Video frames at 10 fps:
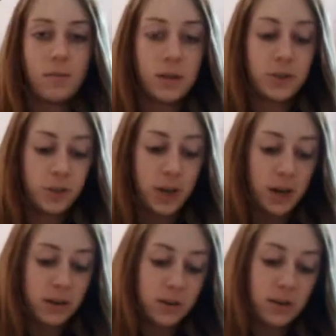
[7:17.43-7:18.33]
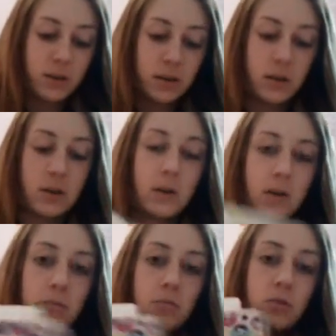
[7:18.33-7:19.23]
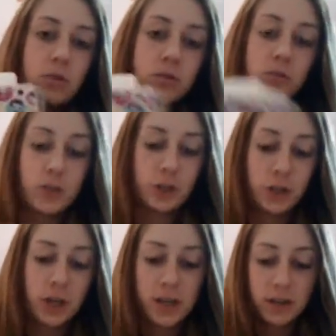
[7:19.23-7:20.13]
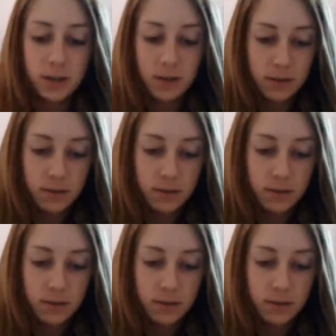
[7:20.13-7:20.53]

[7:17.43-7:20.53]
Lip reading: My giant book of shit.